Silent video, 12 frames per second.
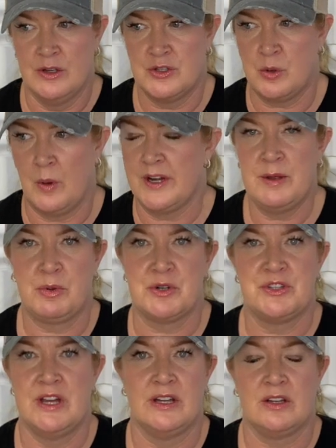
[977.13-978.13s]

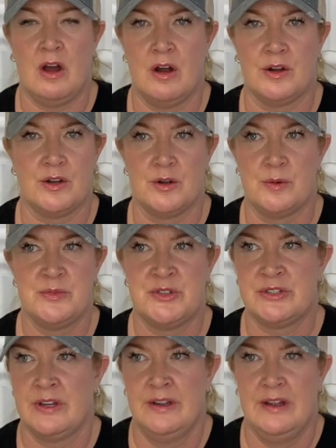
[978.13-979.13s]
20%
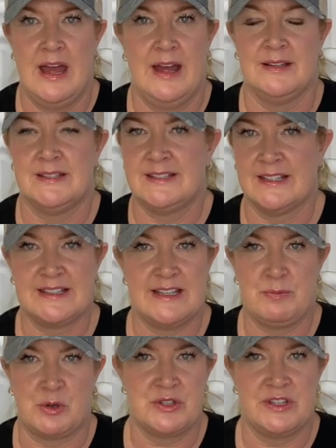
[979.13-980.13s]
carbs, and
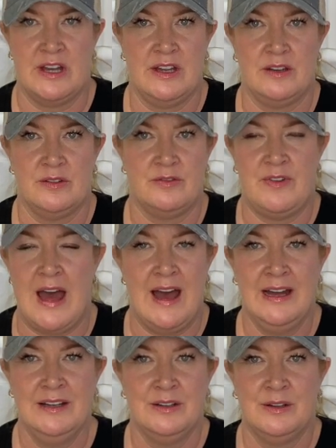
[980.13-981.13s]
60%
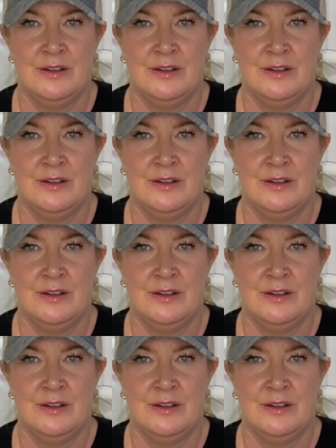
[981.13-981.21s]
fat?